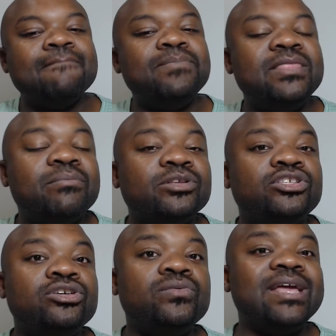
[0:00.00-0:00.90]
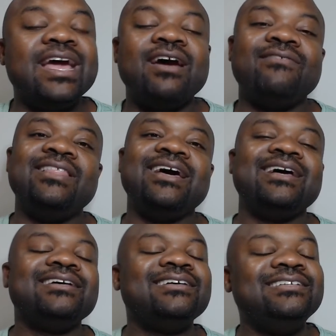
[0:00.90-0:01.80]
Number two, we have that,
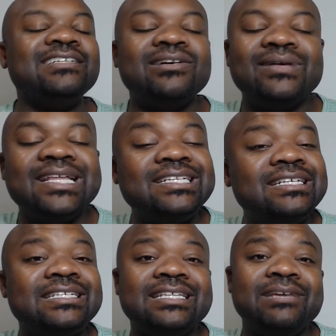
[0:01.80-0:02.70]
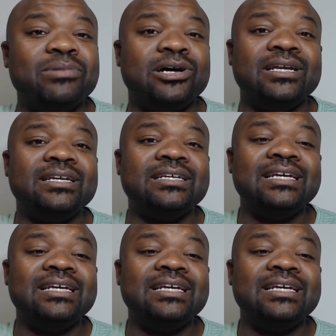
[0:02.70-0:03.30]
you know, let's just sleep on it.